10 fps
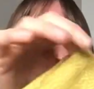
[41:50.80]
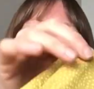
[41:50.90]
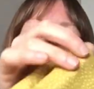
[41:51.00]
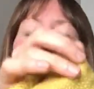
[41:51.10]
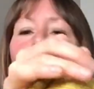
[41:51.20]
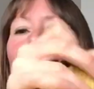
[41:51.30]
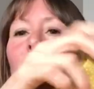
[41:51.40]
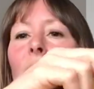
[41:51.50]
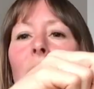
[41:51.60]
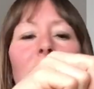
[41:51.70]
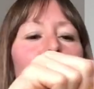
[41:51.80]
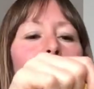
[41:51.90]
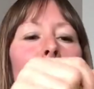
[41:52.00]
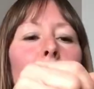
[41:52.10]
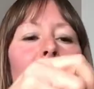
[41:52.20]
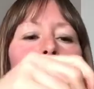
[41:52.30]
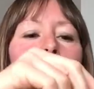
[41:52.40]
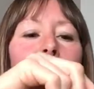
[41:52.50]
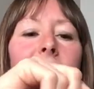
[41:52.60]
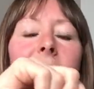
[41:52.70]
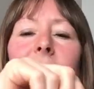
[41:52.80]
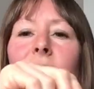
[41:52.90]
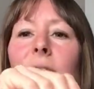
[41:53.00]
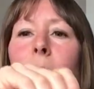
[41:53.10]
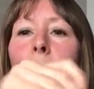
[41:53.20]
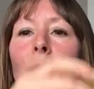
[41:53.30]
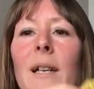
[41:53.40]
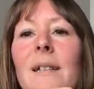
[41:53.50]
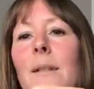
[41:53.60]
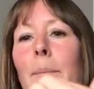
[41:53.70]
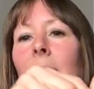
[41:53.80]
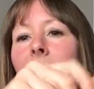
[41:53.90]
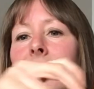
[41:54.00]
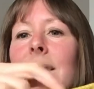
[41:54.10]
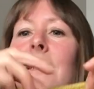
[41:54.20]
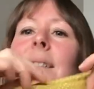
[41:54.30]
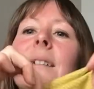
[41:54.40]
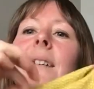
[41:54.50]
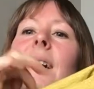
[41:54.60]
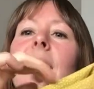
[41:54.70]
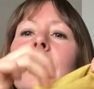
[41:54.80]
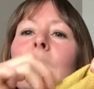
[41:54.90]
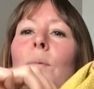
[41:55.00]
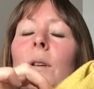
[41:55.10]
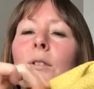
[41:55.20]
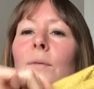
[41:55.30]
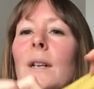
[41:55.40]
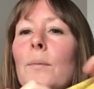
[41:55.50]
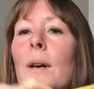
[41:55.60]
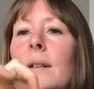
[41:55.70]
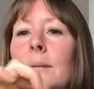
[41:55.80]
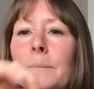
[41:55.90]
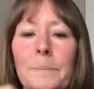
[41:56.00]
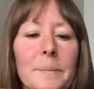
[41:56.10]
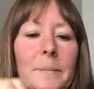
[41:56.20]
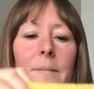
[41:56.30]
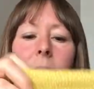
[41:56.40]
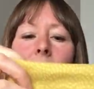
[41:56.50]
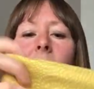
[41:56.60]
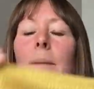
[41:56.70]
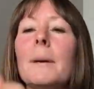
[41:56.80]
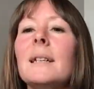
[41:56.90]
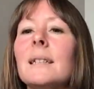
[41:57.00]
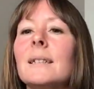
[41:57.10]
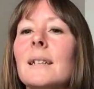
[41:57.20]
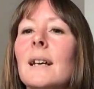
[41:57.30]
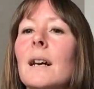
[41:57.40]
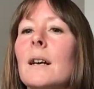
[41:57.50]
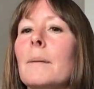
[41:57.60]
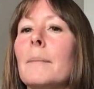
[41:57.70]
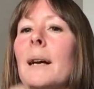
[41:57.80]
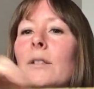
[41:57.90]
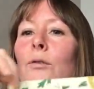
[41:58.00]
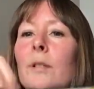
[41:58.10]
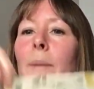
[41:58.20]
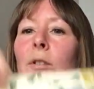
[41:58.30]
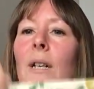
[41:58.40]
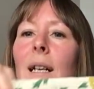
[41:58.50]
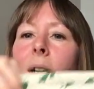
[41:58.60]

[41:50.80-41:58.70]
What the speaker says: no closure on this bag whatsoever. It is just a pocket bag, and it works really well. I made it extra specially